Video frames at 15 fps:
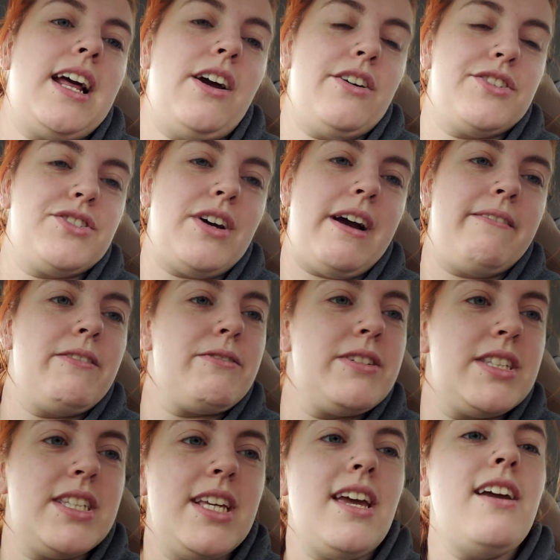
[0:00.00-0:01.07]
And I also have
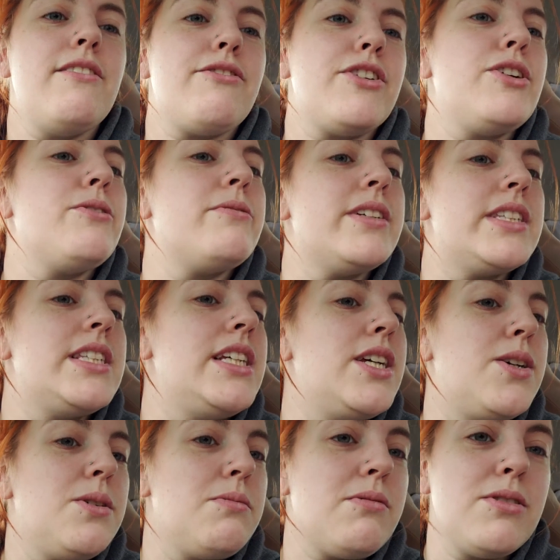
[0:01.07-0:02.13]
the receipt for you
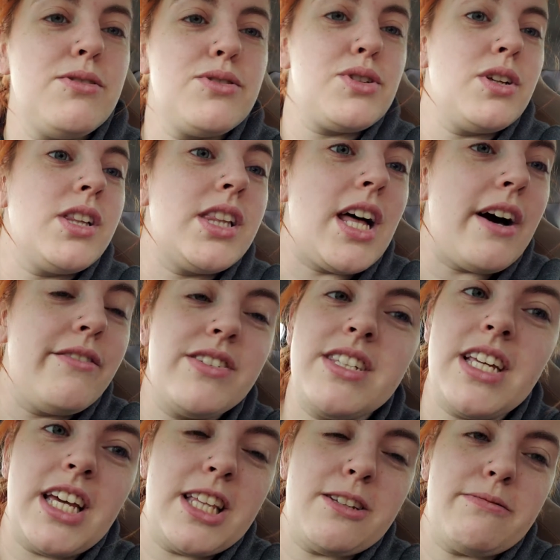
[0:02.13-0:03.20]
receipt gurus who
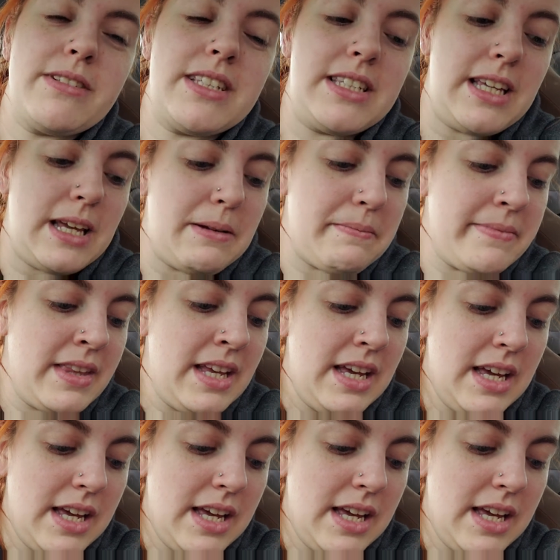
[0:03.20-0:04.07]
love seeing the receipt.